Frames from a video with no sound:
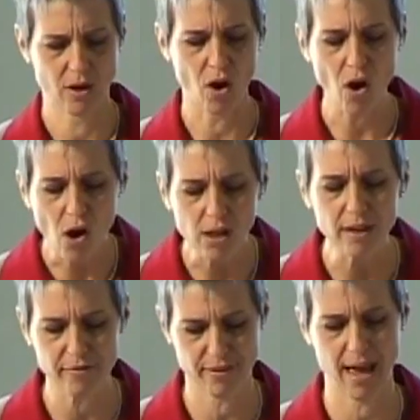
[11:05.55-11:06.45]
All
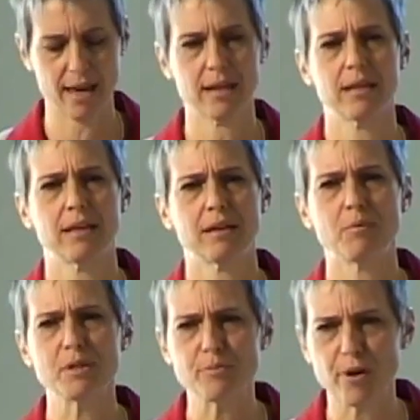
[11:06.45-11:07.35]
of that
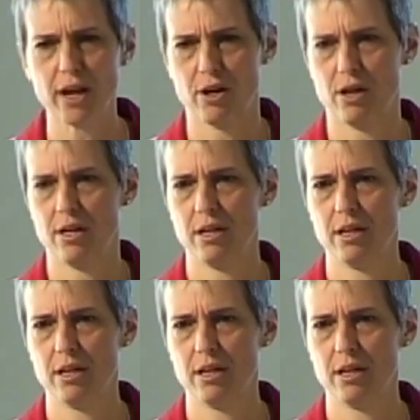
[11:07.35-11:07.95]
was prayer.